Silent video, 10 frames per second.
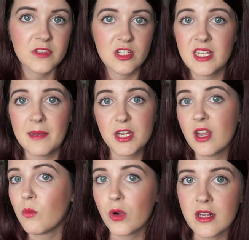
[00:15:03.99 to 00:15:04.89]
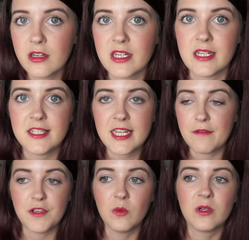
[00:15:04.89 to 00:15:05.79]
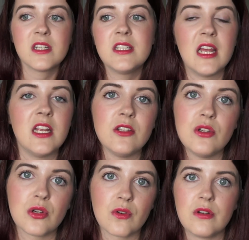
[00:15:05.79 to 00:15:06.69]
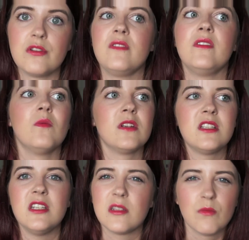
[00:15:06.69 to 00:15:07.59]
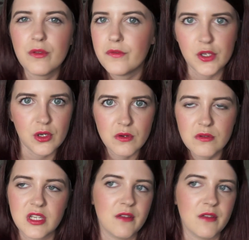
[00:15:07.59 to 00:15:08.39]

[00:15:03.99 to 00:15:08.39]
Just let me know what you'd like to see. If you want to see any tutorials, if you want to see some reviews,